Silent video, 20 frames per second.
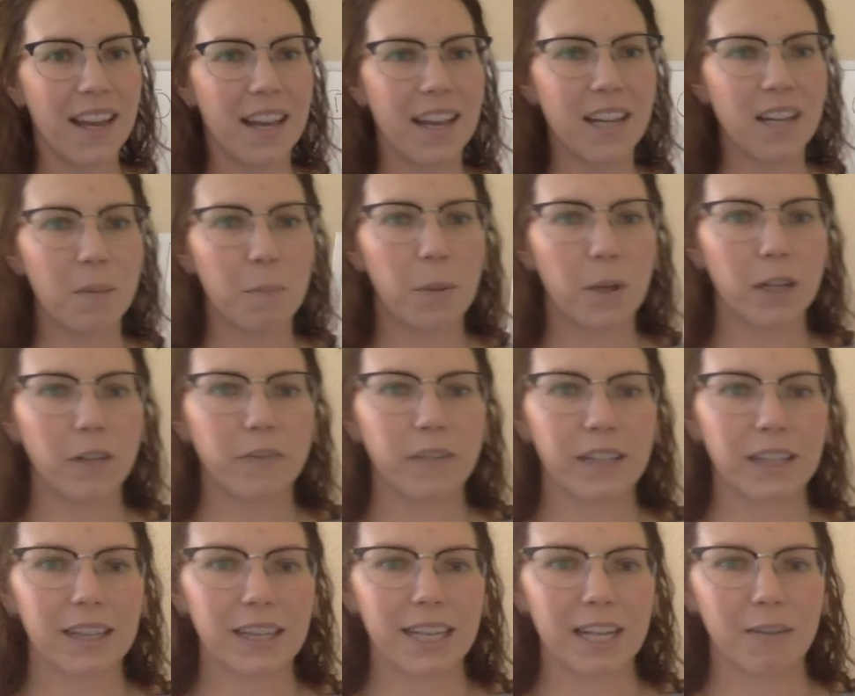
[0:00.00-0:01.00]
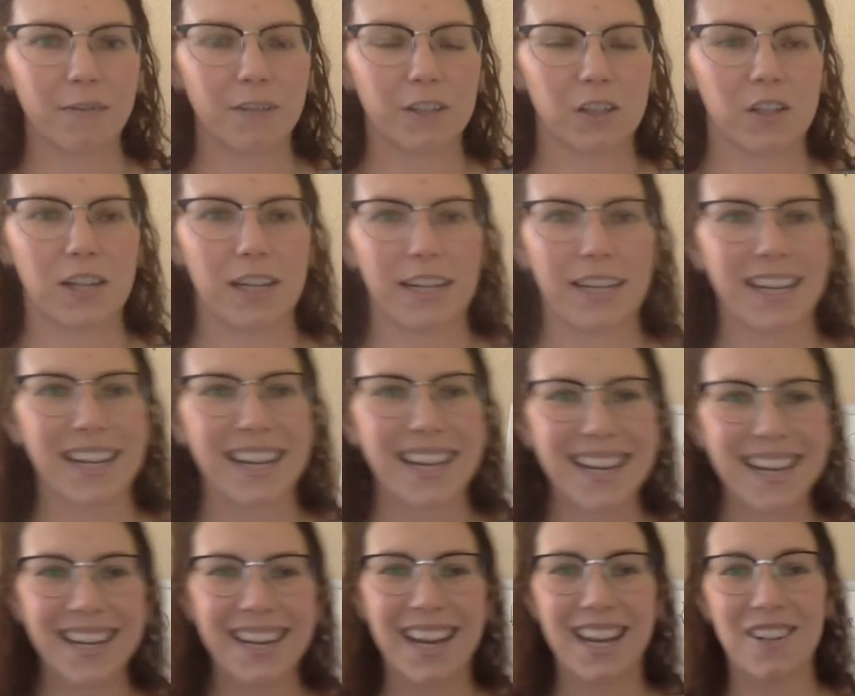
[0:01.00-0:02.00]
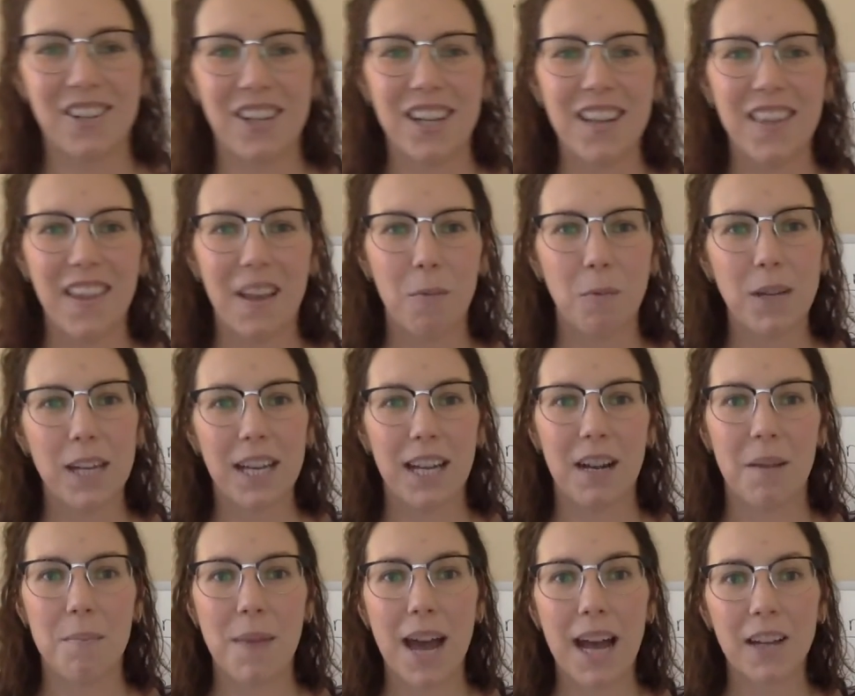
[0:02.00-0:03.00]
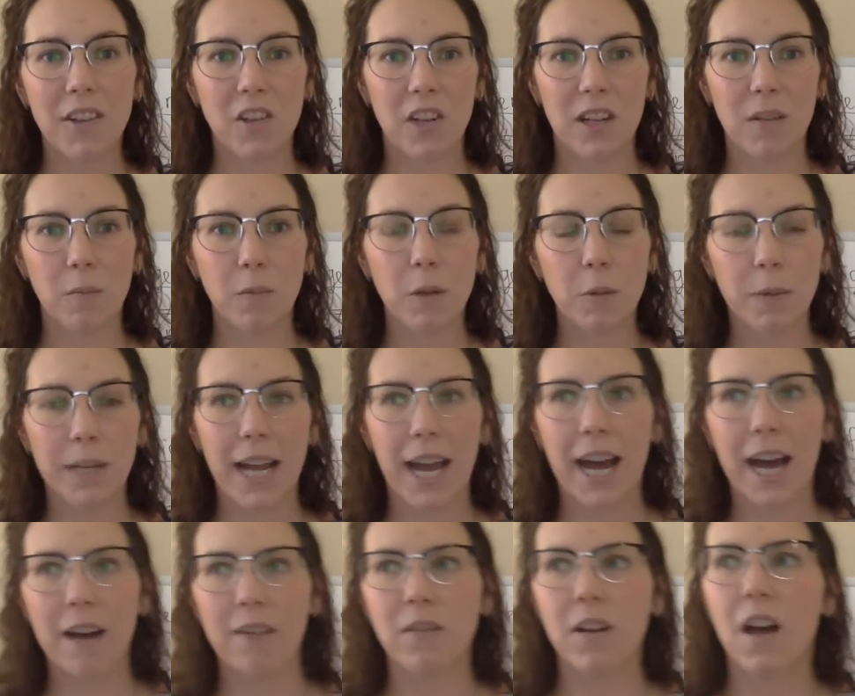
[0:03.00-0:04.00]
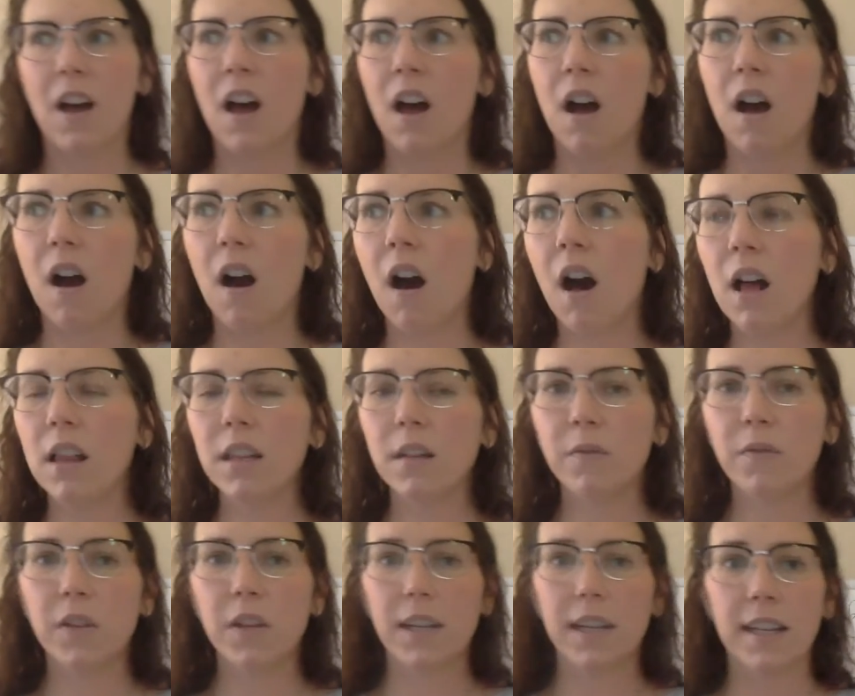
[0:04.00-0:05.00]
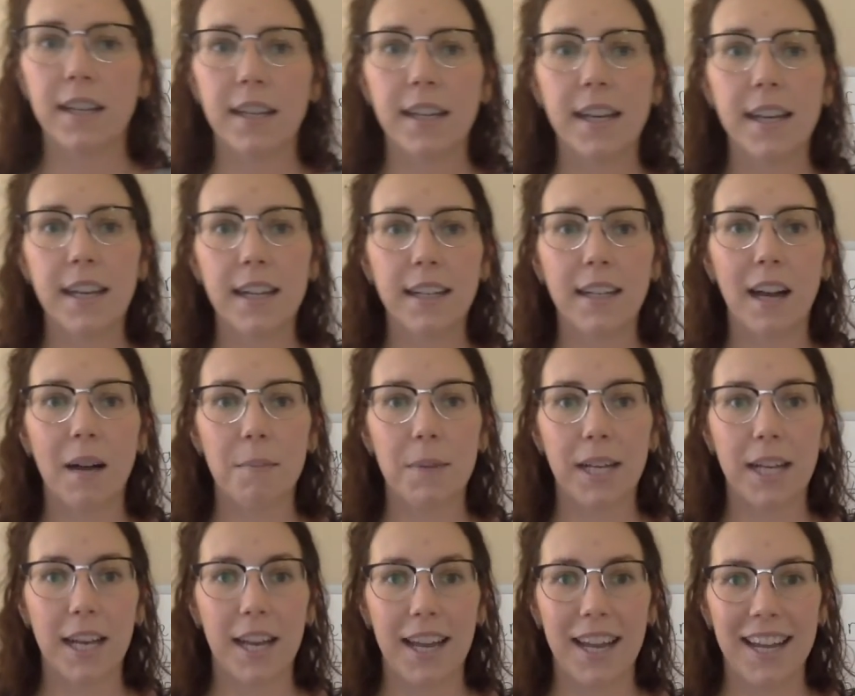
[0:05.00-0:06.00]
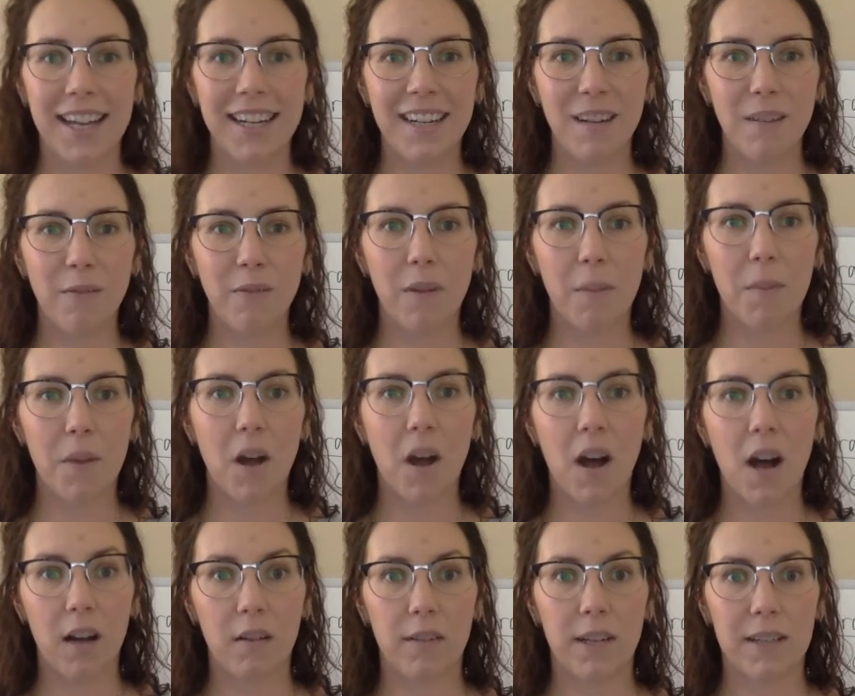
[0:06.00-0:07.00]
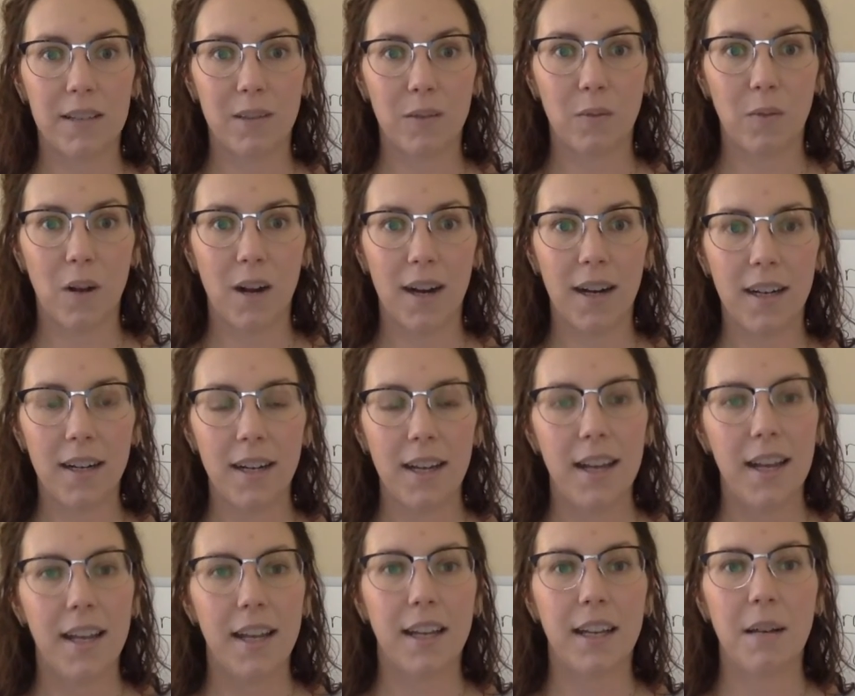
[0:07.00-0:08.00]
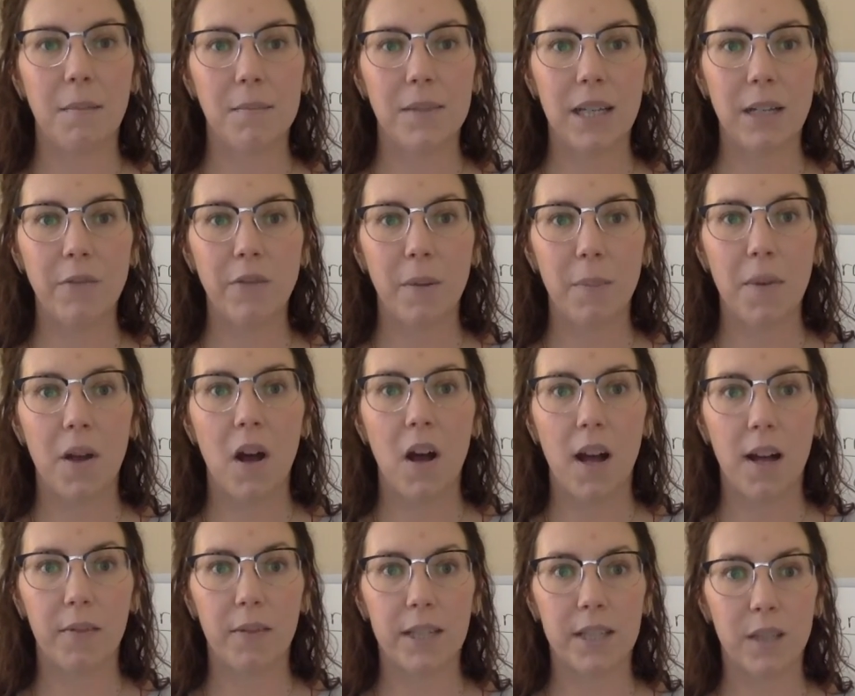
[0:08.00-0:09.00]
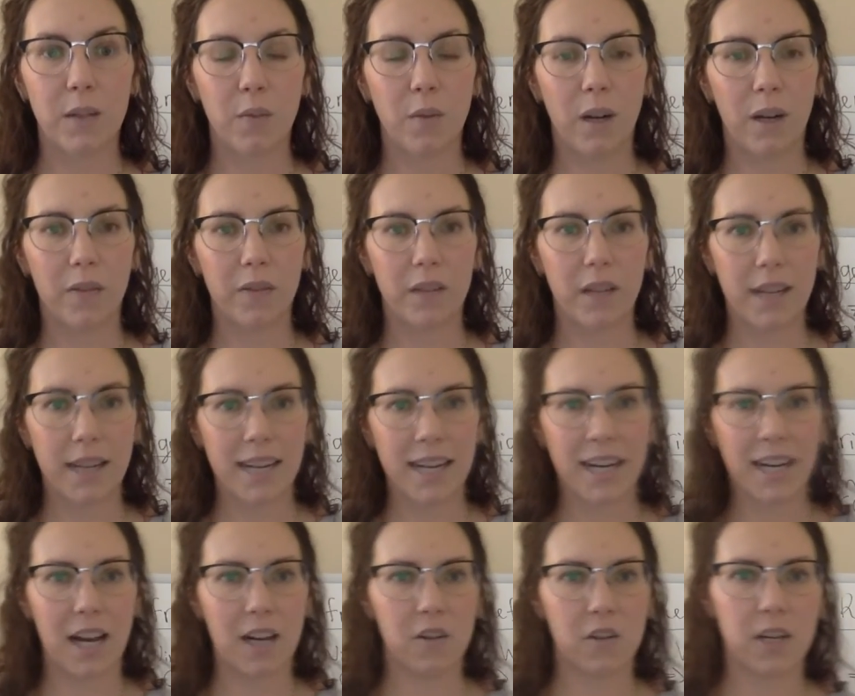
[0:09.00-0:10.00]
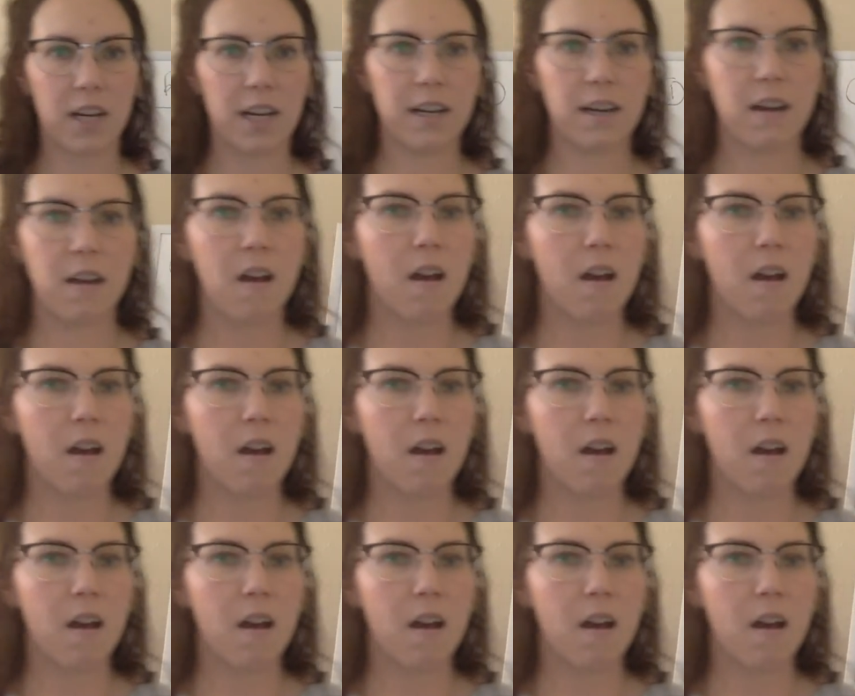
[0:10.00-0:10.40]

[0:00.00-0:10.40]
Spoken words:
In a perfectly efficient heat engine that we can imagine, we would have all of the heat coming in from the hot reservoir, comes in from the hot reservoir for a heat engine.